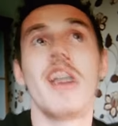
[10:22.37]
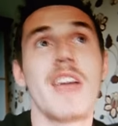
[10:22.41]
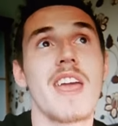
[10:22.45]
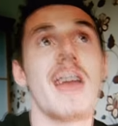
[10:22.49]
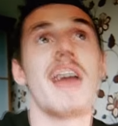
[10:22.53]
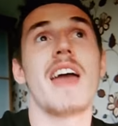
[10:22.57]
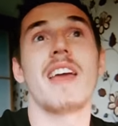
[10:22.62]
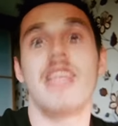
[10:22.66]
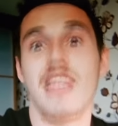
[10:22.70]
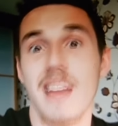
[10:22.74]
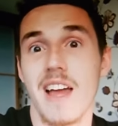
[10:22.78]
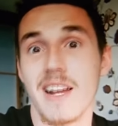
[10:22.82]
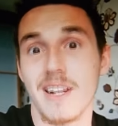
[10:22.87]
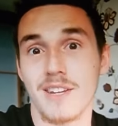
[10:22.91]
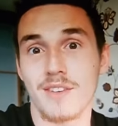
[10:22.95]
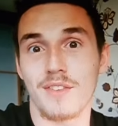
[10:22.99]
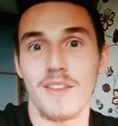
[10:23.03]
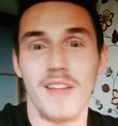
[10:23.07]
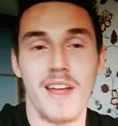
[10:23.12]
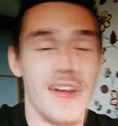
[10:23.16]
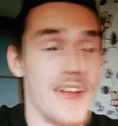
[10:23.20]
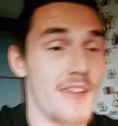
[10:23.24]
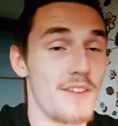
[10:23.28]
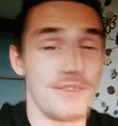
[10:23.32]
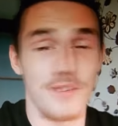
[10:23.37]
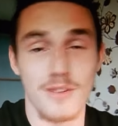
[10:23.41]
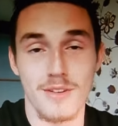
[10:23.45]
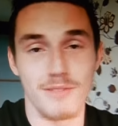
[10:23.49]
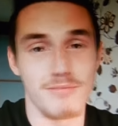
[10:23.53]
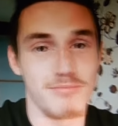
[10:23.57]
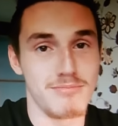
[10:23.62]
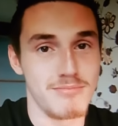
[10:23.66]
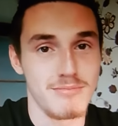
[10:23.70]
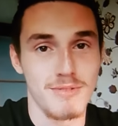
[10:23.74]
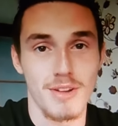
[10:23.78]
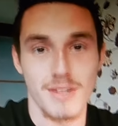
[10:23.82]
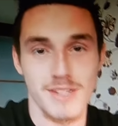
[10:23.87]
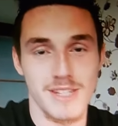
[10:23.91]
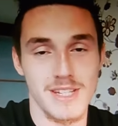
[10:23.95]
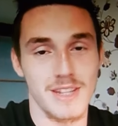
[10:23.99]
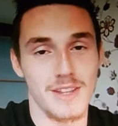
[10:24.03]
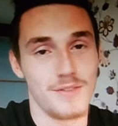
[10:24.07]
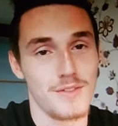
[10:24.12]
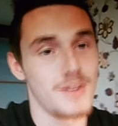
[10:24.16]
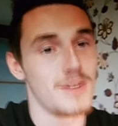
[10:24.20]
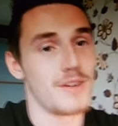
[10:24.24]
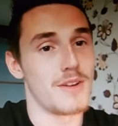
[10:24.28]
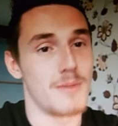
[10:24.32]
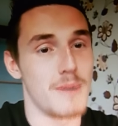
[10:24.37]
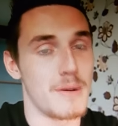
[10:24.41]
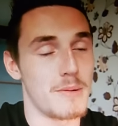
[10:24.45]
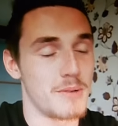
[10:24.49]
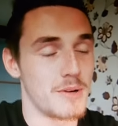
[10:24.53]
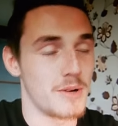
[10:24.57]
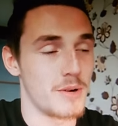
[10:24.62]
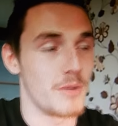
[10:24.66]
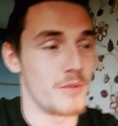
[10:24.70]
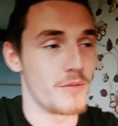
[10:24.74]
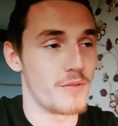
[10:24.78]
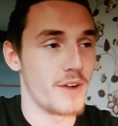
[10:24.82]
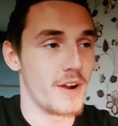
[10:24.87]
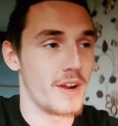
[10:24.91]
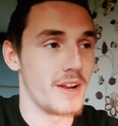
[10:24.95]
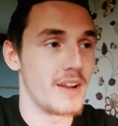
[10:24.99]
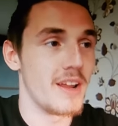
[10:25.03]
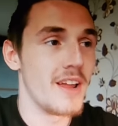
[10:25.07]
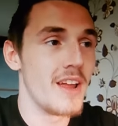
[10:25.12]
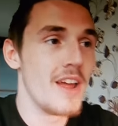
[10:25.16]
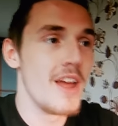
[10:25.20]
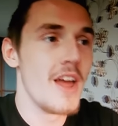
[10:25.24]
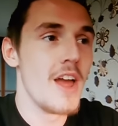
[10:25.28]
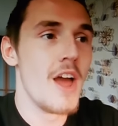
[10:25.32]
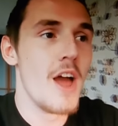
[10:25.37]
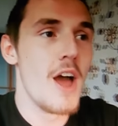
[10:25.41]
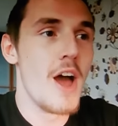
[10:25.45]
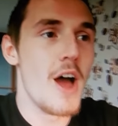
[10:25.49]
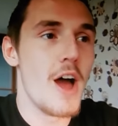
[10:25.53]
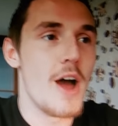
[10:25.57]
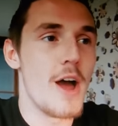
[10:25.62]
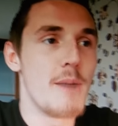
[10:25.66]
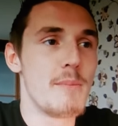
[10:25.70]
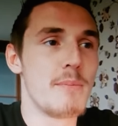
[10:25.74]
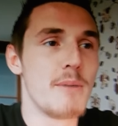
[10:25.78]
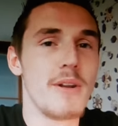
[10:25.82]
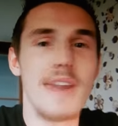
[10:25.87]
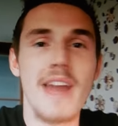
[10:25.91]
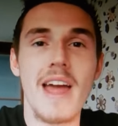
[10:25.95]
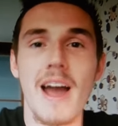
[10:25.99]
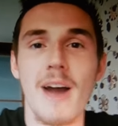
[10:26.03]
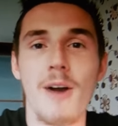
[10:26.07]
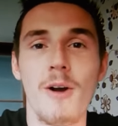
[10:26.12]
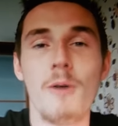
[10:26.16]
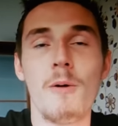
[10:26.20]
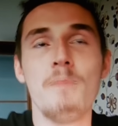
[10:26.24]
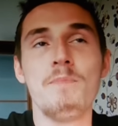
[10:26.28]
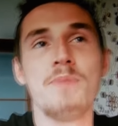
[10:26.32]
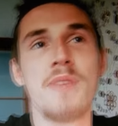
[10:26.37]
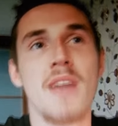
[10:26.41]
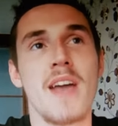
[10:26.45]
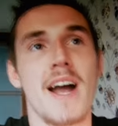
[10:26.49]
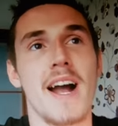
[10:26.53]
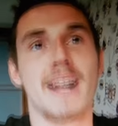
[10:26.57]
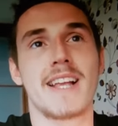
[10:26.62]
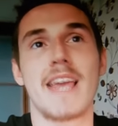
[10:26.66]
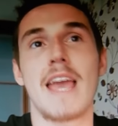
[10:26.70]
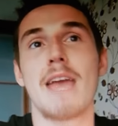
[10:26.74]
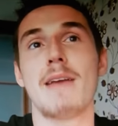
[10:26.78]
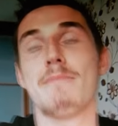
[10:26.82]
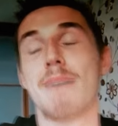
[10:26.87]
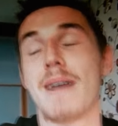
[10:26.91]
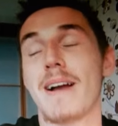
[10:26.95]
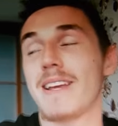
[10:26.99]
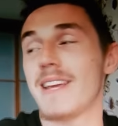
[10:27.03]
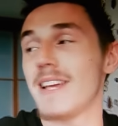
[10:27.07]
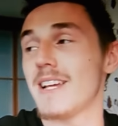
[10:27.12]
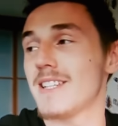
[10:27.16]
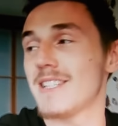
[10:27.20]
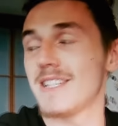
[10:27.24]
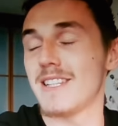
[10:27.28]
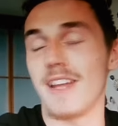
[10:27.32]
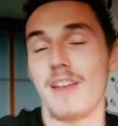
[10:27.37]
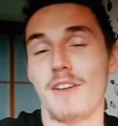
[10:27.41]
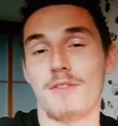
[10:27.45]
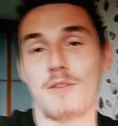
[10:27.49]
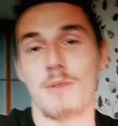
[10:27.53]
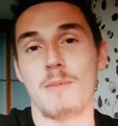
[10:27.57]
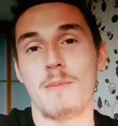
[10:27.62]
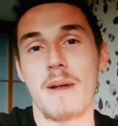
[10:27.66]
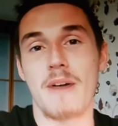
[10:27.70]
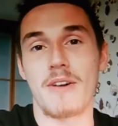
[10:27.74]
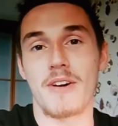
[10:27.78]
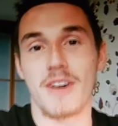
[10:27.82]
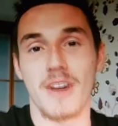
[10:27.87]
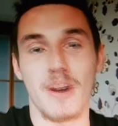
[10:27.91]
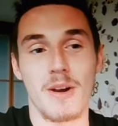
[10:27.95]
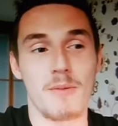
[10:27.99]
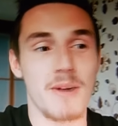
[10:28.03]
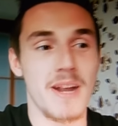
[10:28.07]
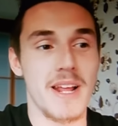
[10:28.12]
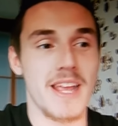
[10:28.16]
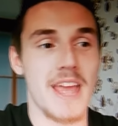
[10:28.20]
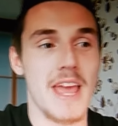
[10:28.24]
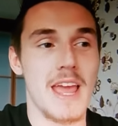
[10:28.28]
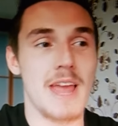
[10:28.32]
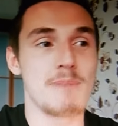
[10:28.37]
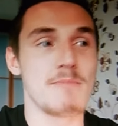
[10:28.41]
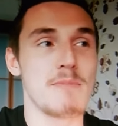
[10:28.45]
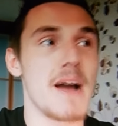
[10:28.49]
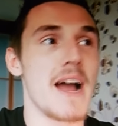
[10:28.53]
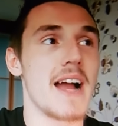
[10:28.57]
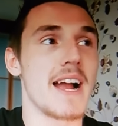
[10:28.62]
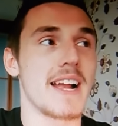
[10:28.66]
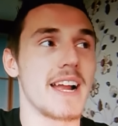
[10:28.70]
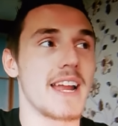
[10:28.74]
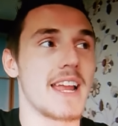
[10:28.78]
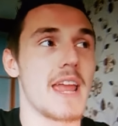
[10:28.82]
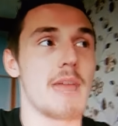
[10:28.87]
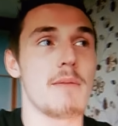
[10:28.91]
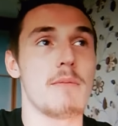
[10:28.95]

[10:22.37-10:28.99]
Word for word: okay, thanks for that. If you've not seen the video, you might want to go and find it. Um, but Very now, funny. I came back yesterday from America, and when I came back, I